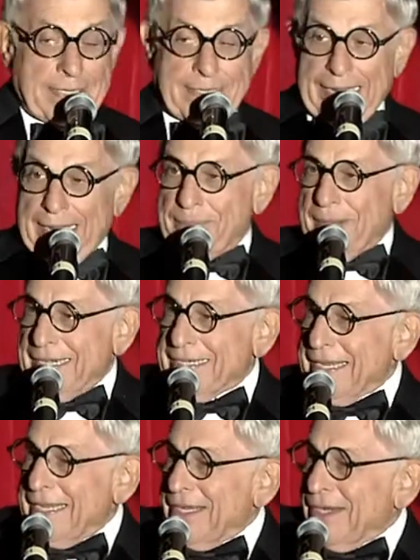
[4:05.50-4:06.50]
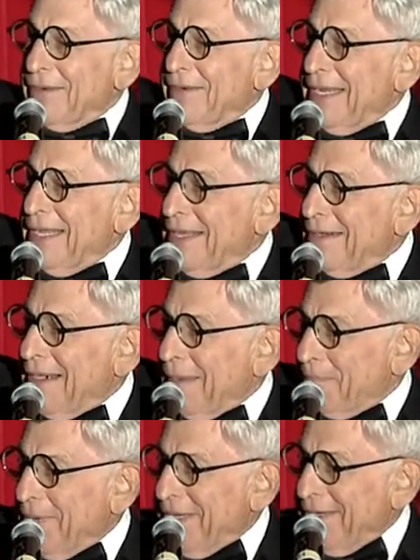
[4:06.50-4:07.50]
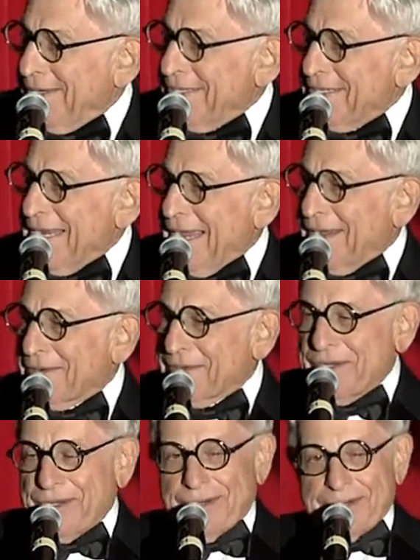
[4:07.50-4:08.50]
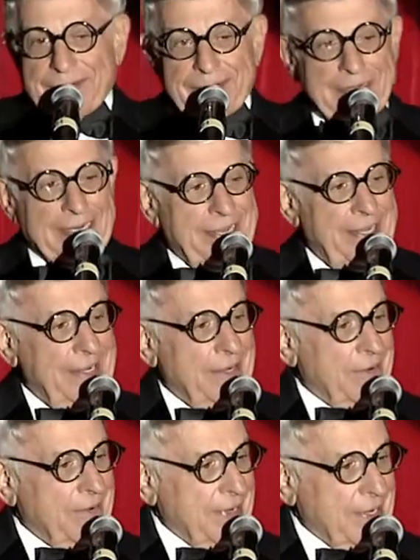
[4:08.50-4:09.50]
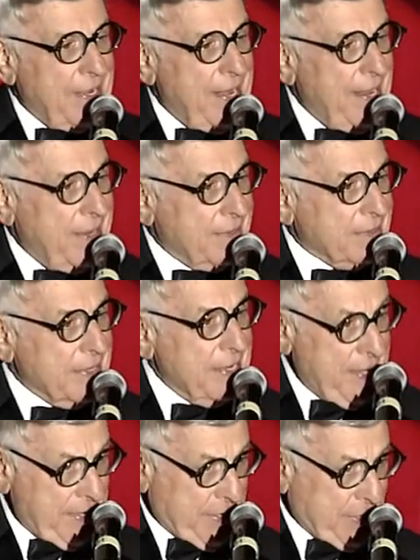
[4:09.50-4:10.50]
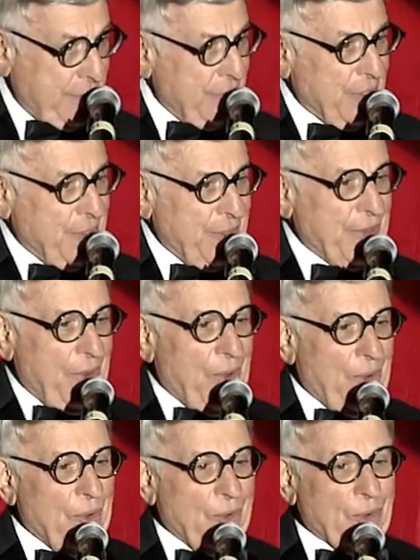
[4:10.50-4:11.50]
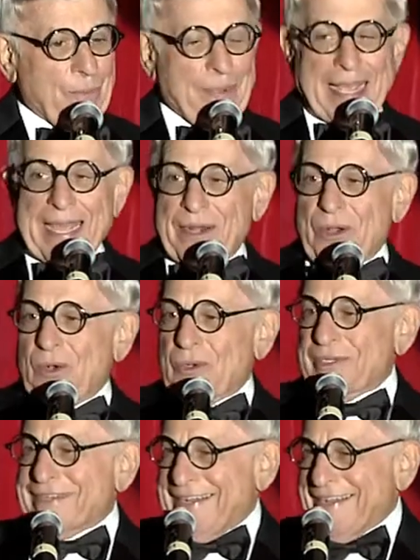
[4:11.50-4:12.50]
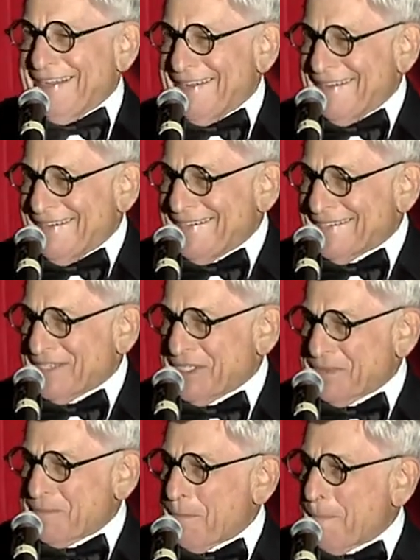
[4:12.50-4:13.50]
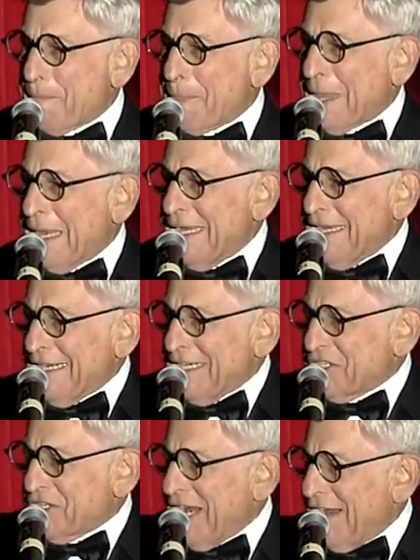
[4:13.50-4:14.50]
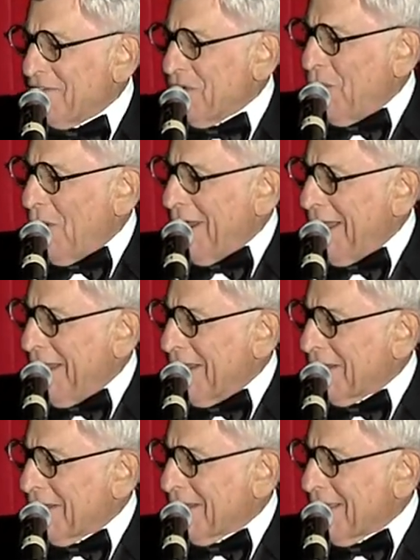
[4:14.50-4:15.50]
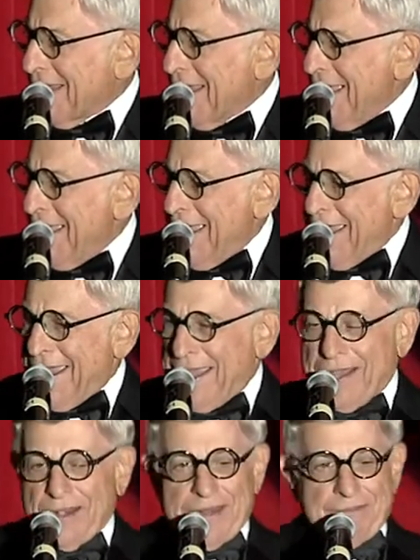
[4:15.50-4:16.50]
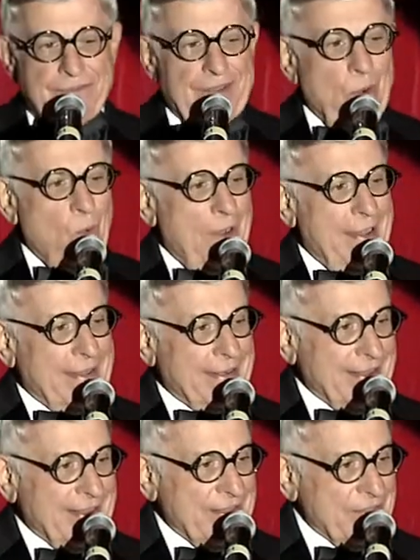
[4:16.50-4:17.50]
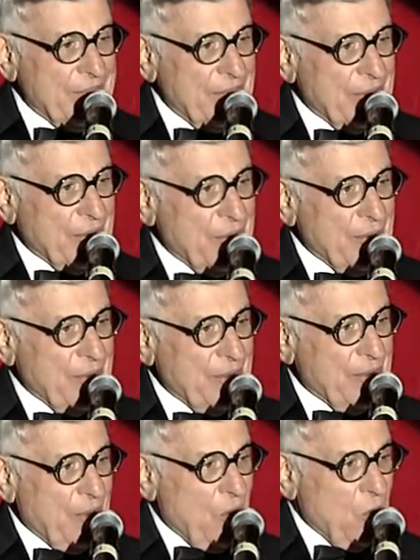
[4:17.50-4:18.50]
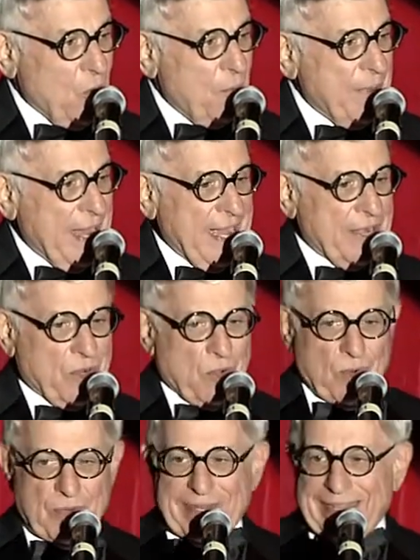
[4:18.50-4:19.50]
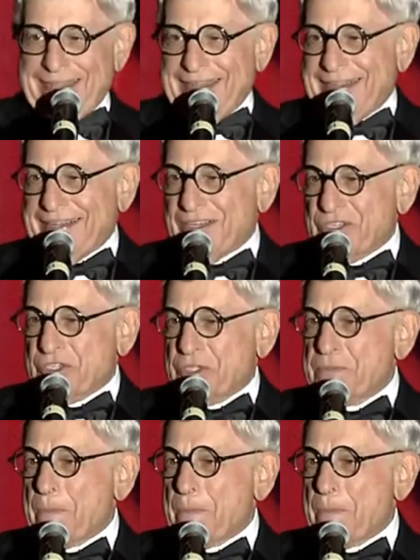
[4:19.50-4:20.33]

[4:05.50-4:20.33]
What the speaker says: Day by day you're either up or you're down, you're a king or a clown in the good old bad old days. It's heaven or hell, hail and farewell in the good old bad old days.